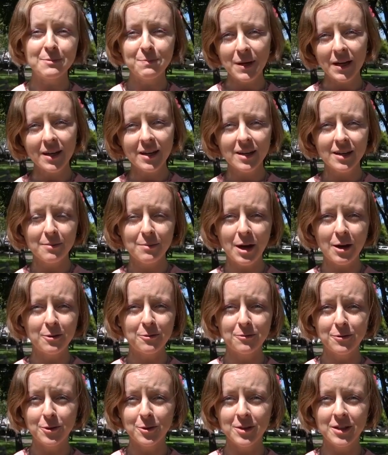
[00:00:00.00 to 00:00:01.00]
speaking about
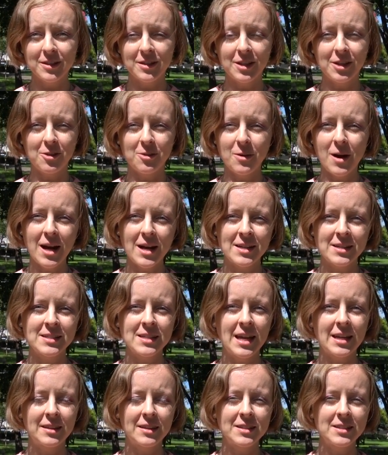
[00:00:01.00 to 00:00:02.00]
food in the US,
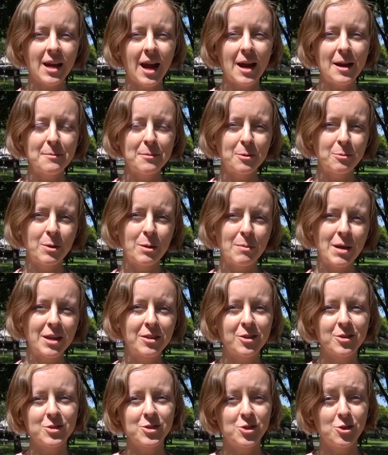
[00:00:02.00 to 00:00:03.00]
at the time when we made
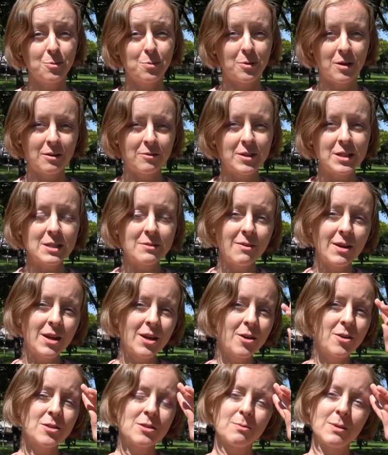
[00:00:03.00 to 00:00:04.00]
those 2 previous
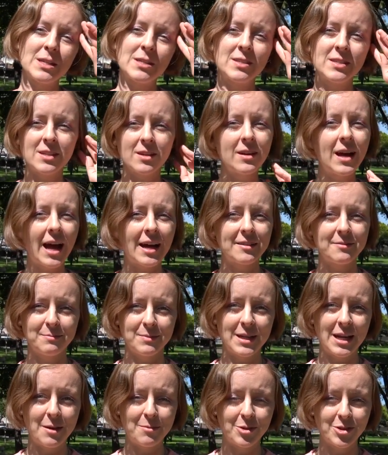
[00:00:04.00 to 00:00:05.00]
videos, we still hadn't
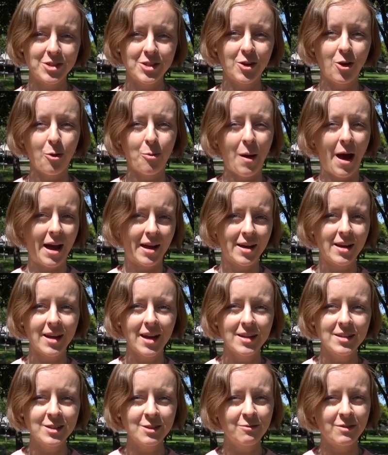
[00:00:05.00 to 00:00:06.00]
been able to go back
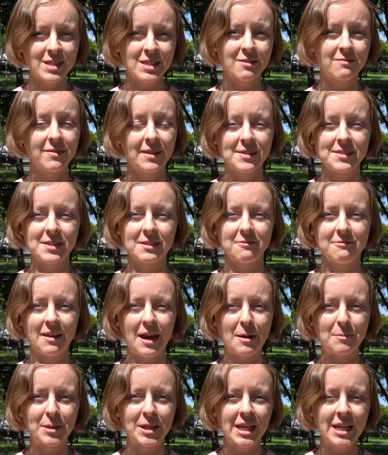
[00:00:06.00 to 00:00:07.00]
again to visit friends and
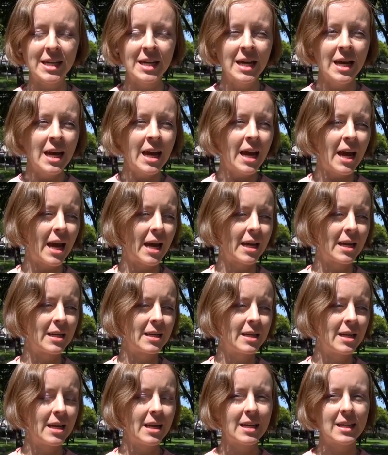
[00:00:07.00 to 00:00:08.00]
family.
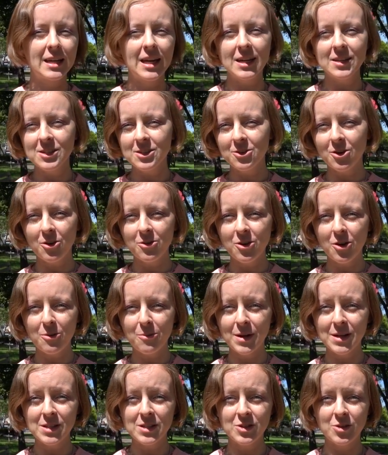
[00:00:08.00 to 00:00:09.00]
And in case you don't know
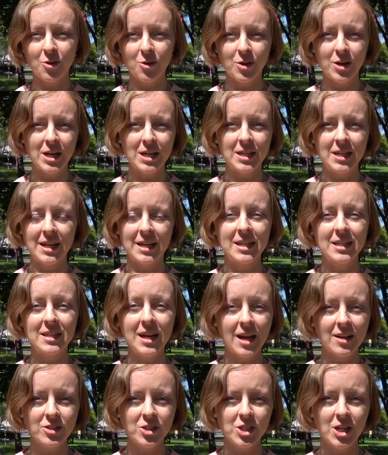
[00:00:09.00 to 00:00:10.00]
my story, in a
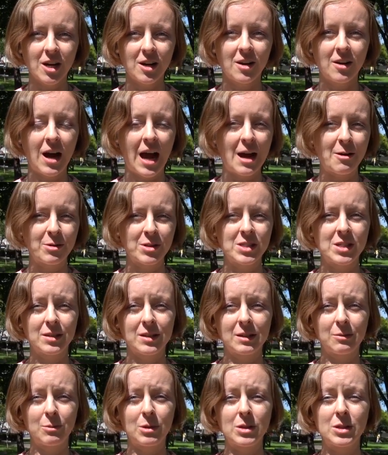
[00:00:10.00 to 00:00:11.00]
nutshell, I was
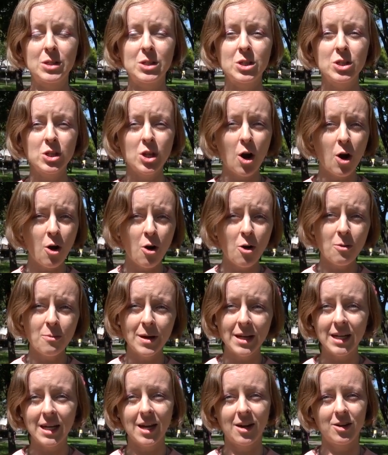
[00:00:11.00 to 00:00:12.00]
dealing with so
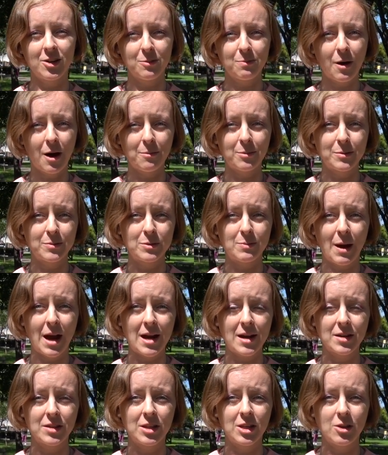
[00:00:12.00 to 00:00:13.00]
many health problems
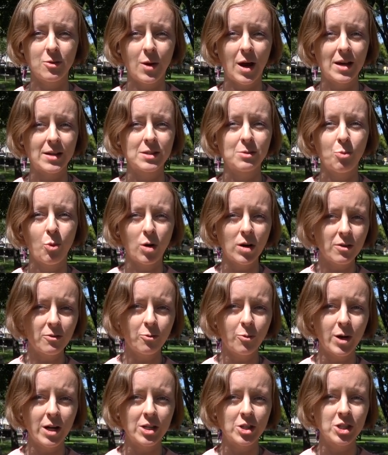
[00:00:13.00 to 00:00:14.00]
back in the US, one
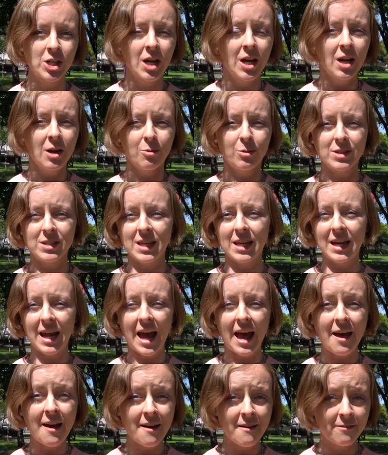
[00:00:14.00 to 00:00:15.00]
of which was that
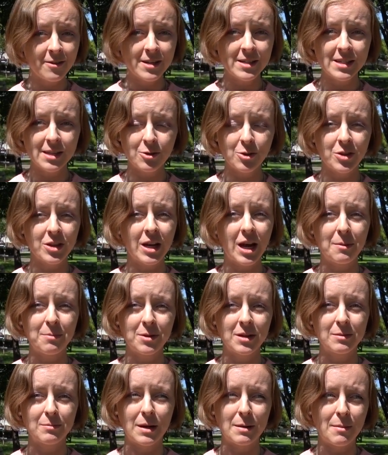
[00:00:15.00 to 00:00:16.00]
every single thing I
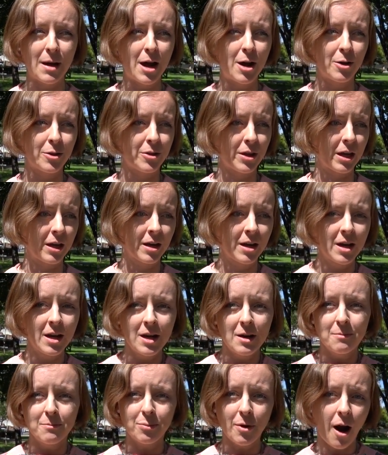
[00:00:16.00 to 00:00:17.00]
put in my mouth, like
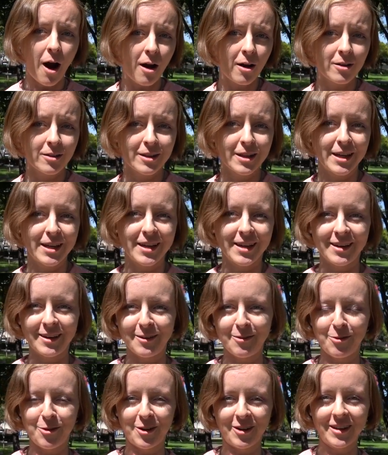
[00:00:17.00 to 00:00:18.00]
broccoli
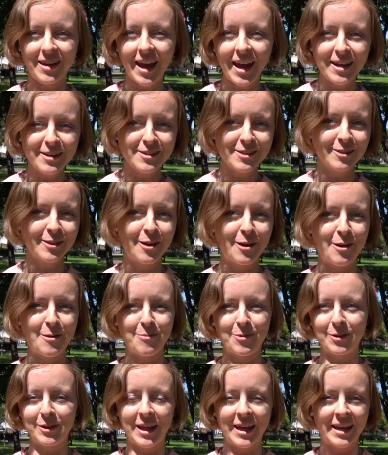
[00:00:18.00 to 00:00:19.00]
or cantaloupe
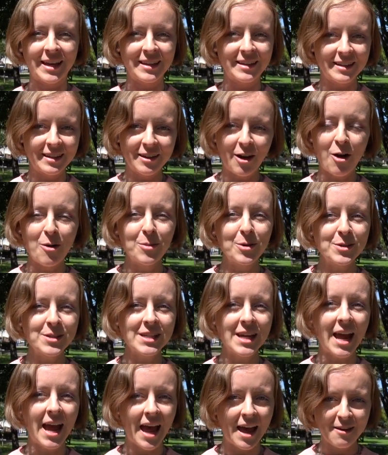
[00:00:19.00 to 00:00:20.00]
or like almost
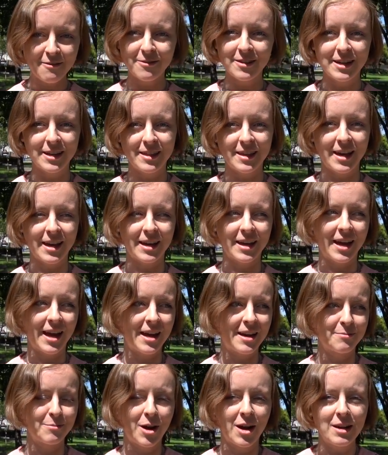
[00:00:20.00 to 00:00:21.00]
everything,
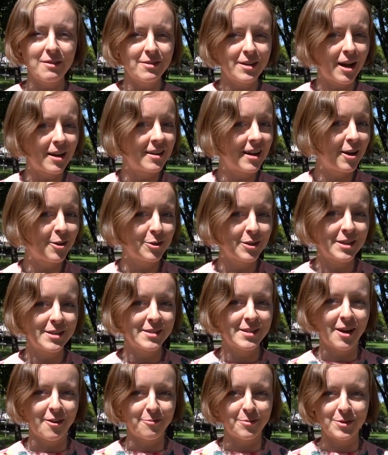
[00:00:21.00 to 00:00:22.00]
not even unhealthy
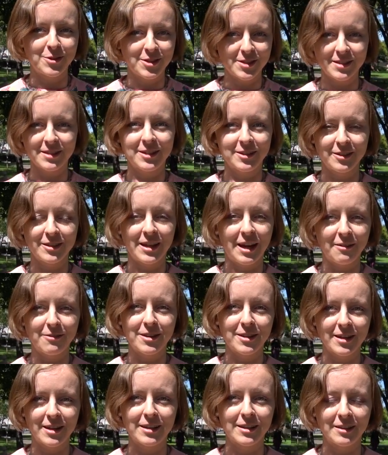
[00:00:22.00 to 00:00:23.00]
stuff, but just literally
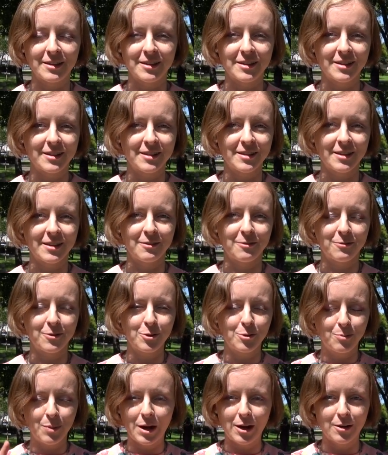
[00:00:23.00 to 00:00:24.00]
everything in the
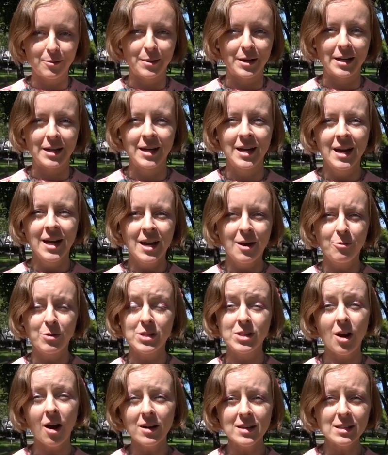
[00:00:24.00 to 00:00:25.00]
food pyramid,
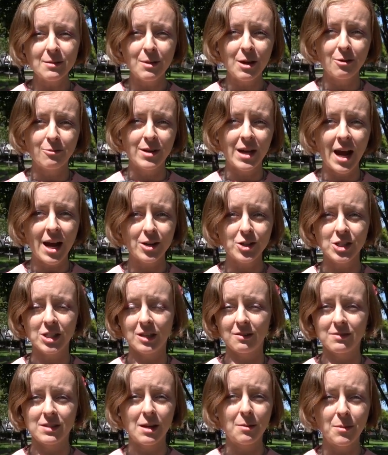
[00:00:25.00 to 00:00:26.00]
was causing me a reaction
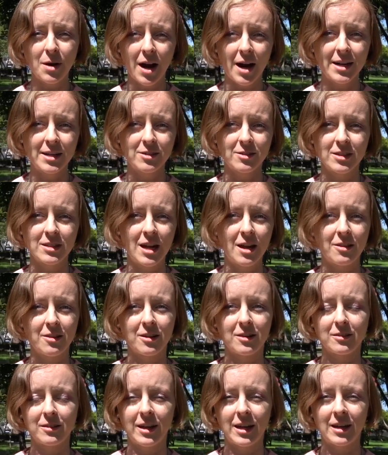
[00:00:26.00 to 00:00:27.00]
of some kind or
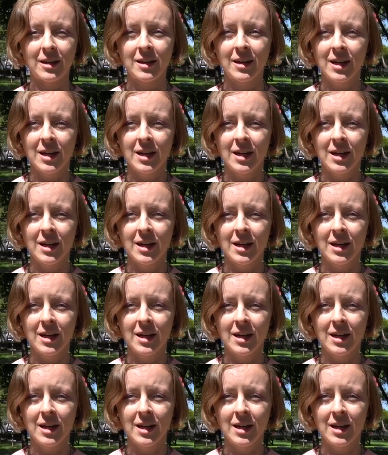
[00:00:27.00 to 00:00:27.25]
another. Like